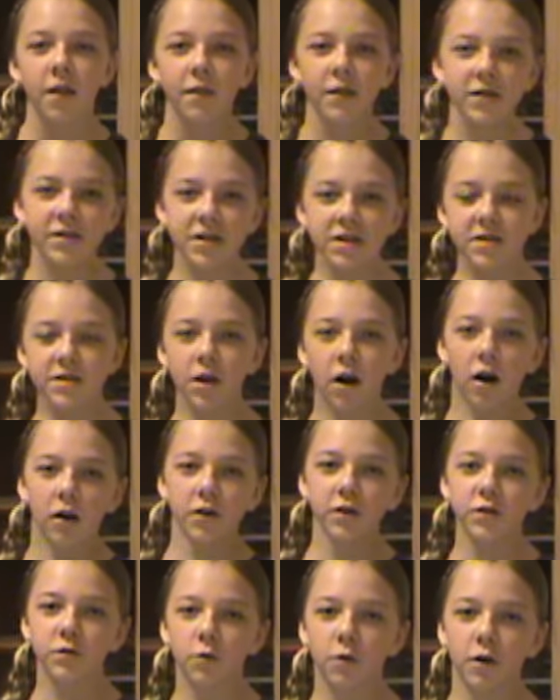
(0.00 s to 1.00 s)
This is the
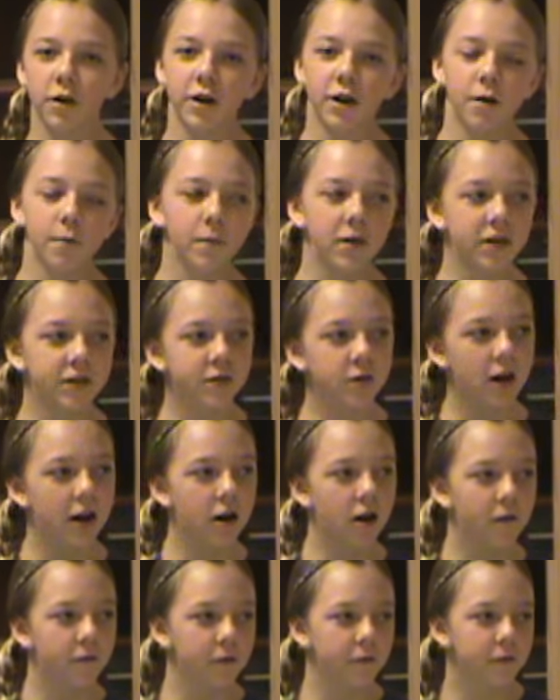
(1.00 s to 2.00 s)
auditorium. It's right
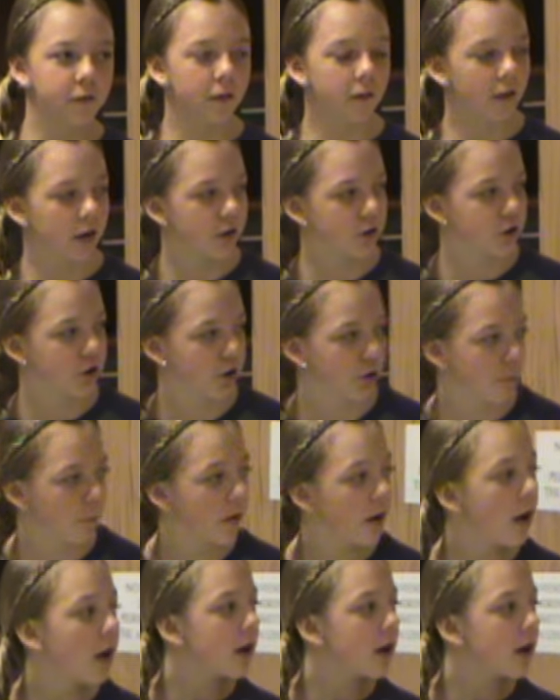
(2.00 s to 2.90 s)
off of the lunchroom.